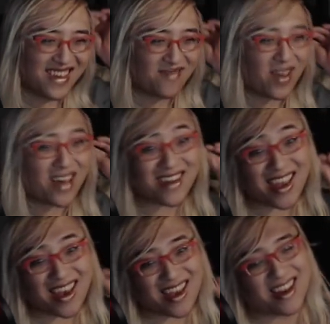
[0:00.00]
My other
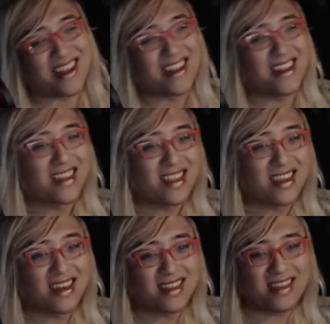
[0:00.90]
cat.
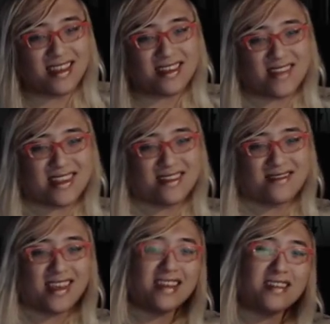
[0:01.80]
This one's still
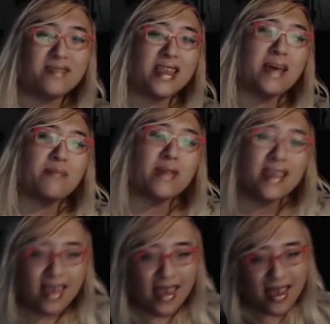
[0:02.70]
right here in my lap.
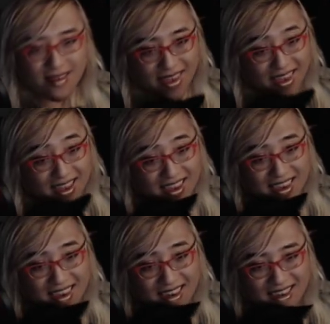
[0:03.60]
Hello,
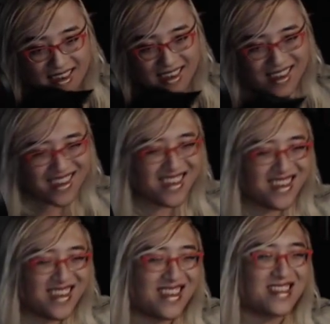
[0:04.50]
honey.
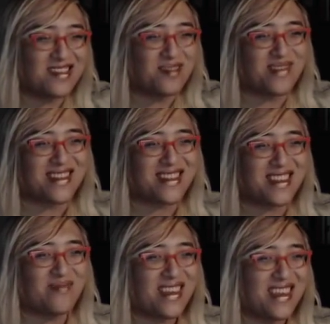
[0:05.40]
He's super
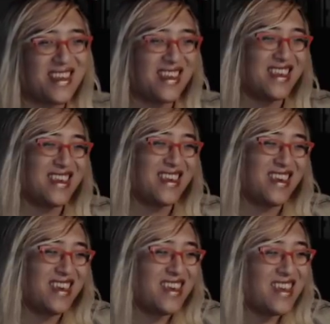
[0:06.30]
asleep.
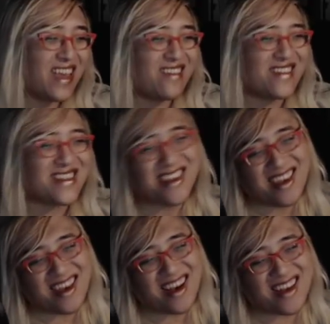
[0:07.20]
Anyways,
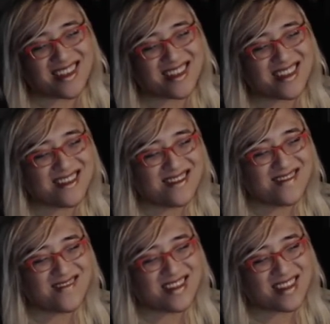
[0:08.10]

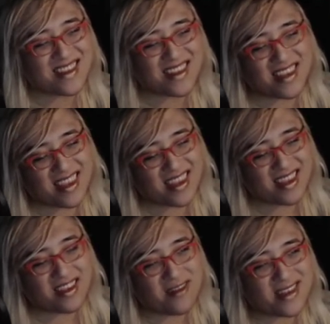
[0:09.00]
so
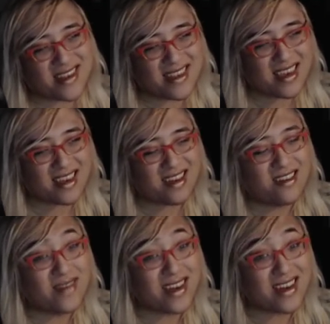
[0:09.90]
what was I saying?
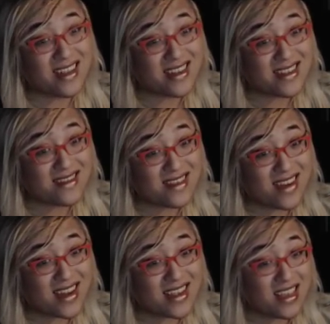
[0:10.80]
Oh my god, that's so
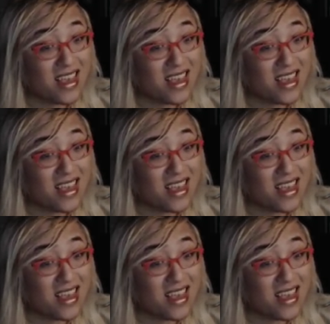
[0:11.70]
distracting.